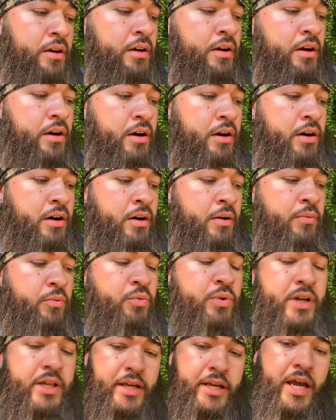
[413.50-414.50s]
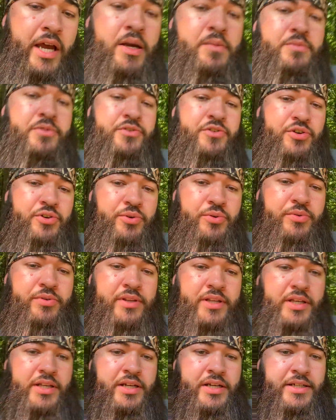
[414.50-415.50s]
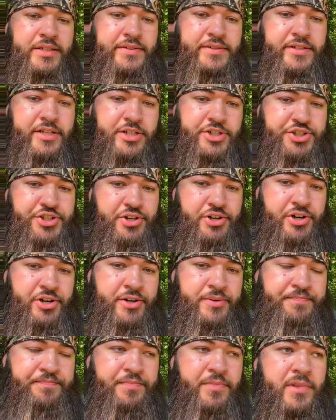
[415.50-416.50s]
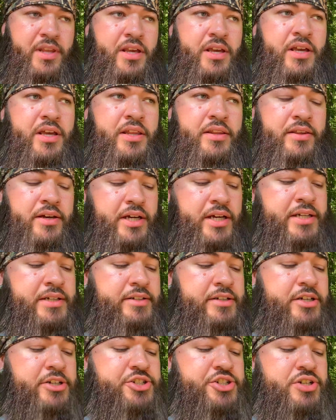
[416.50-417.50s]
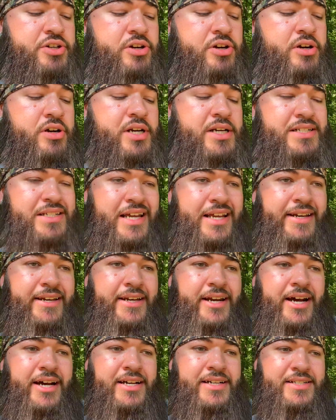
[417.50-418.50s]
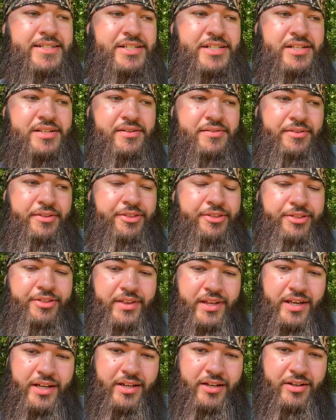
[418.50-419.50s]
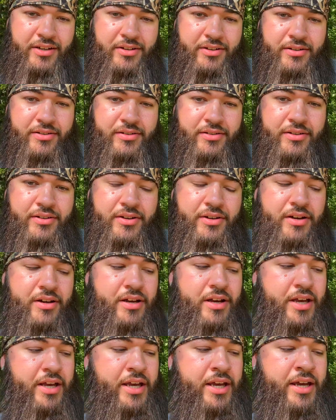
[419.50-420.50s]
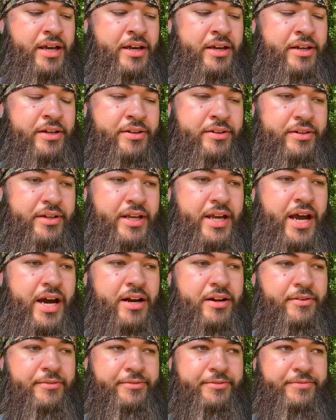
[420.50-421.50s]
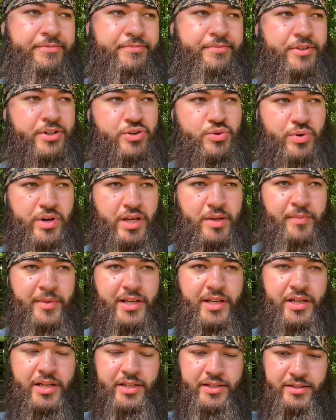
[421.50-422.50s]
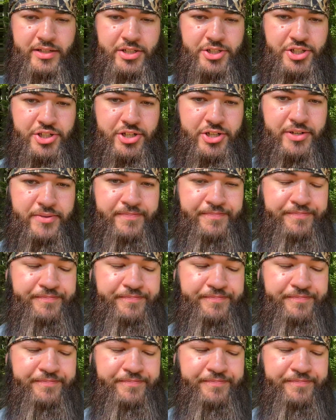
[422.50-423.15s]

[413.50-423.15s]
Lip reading: When it came to the conditioner is a nice, thick, and kind of creamy conditioner.